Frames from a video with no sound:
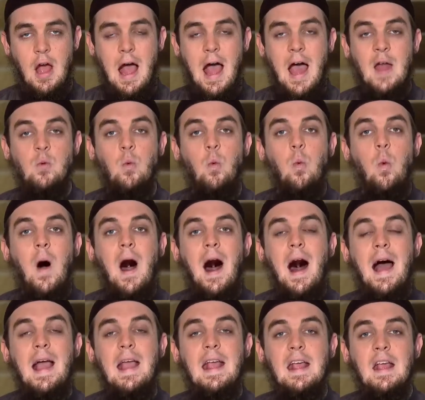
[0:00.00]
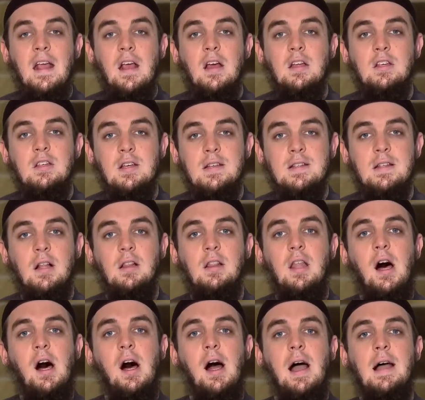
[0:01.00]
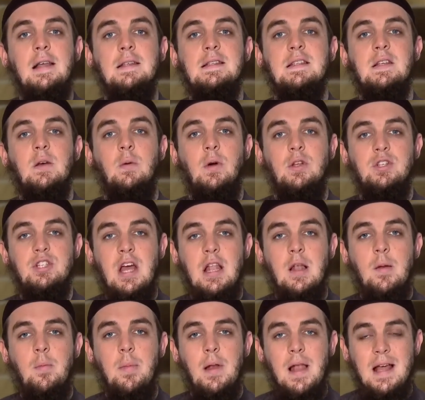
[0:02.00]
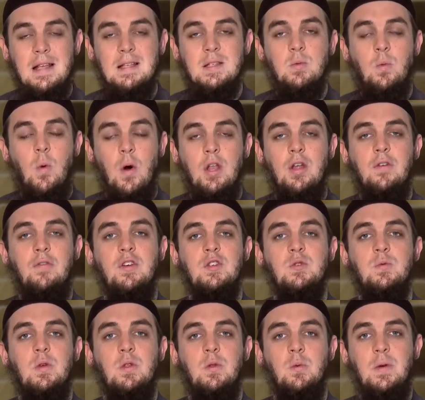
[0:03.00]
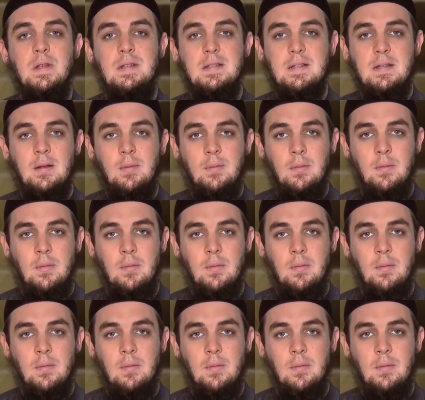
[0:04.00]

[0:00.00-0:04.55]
And why does Allah Azza wa Jal bless one of us with wisdom?